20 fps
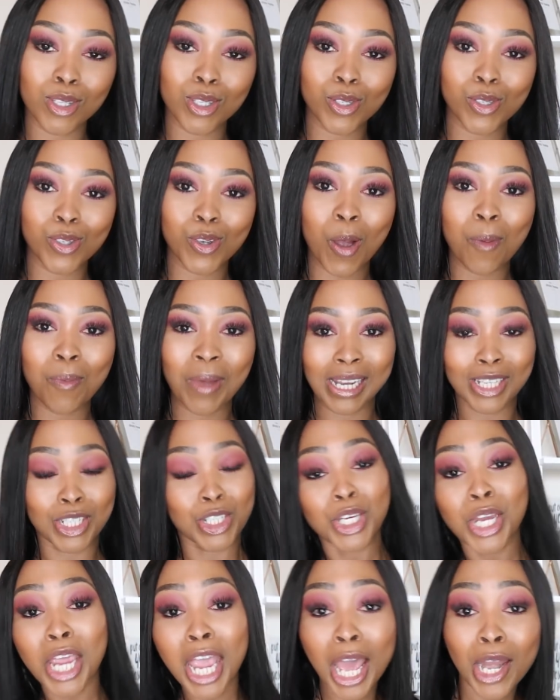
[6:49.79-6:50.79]
to my
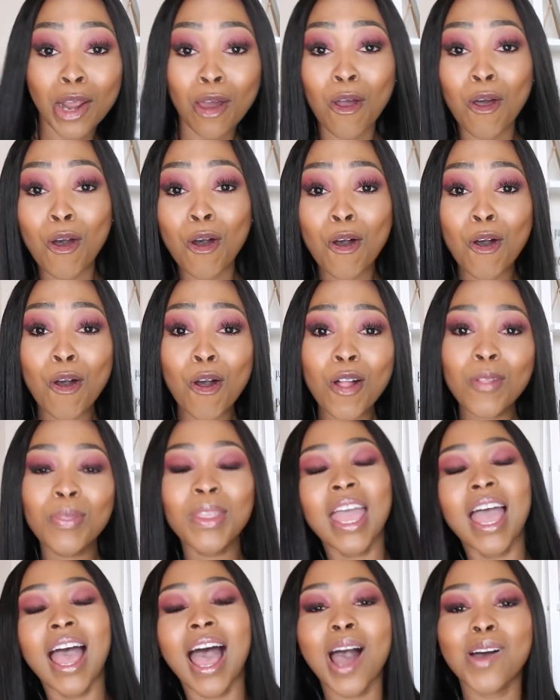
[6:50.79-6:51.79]
channel.